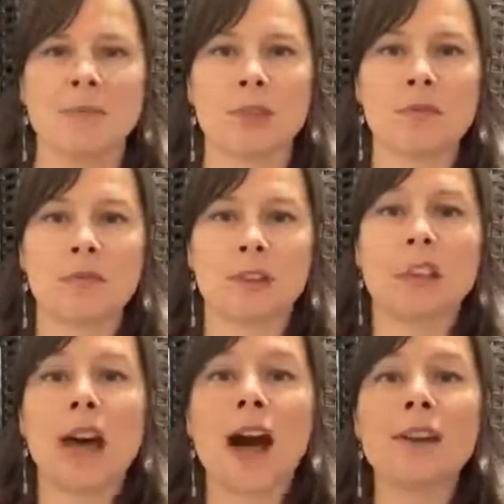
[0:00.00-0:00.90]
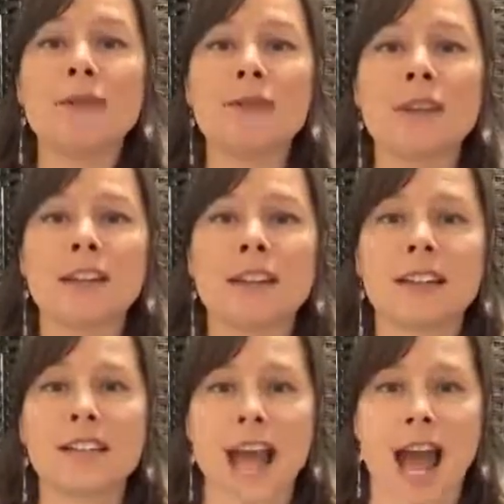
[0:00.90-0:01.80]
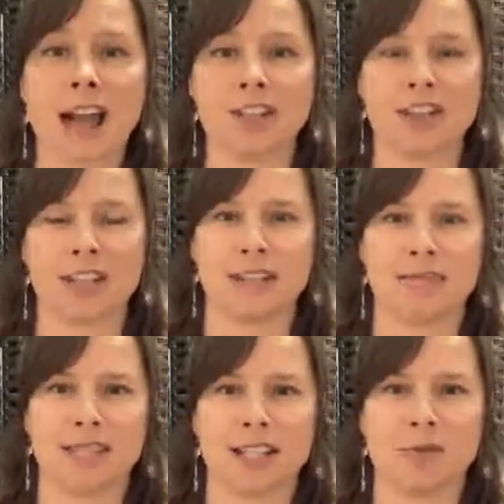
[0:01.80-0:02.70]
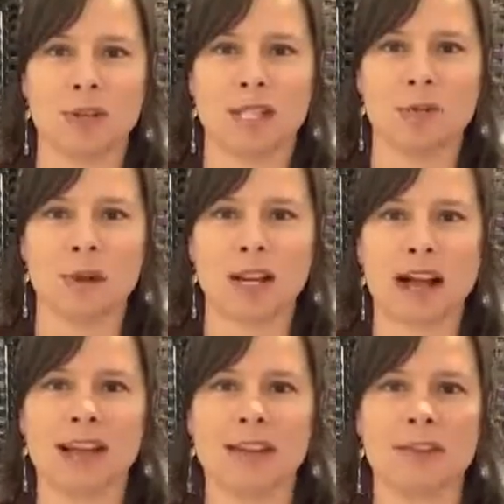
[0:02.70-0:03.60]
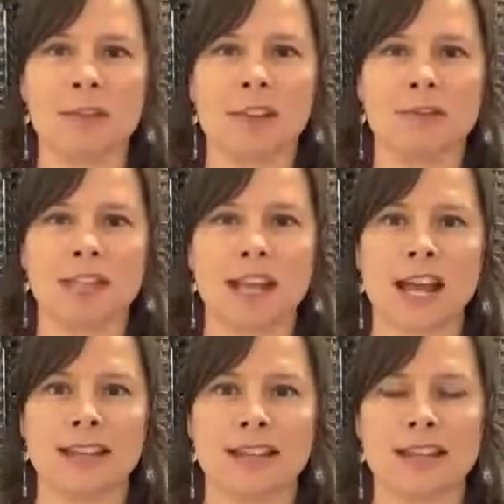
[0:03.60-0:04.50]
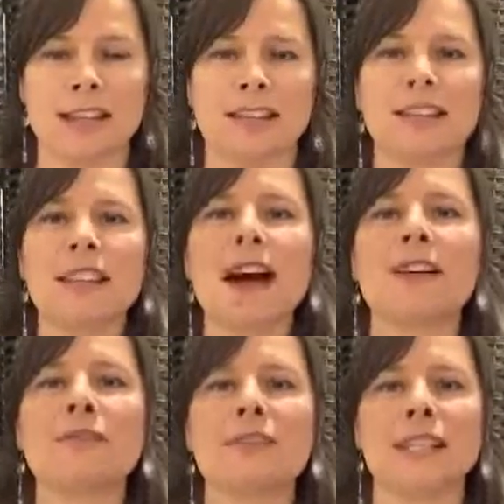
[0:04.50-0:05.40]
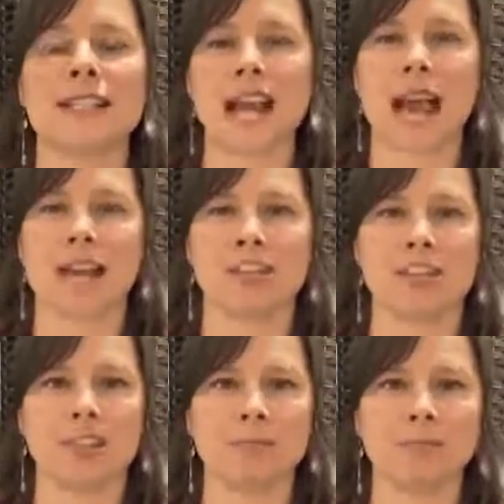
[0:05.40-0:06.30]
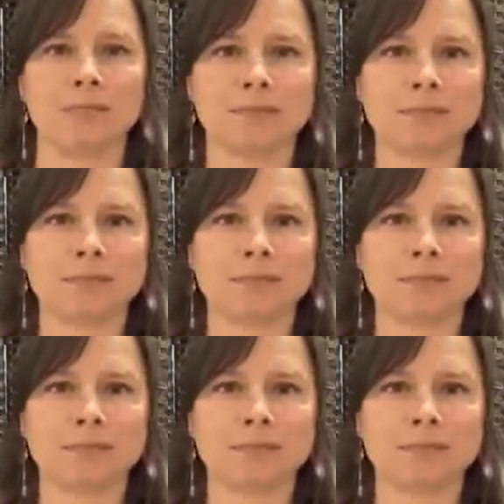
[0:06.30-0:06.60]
through love in action is really what I think of it as. Love in action.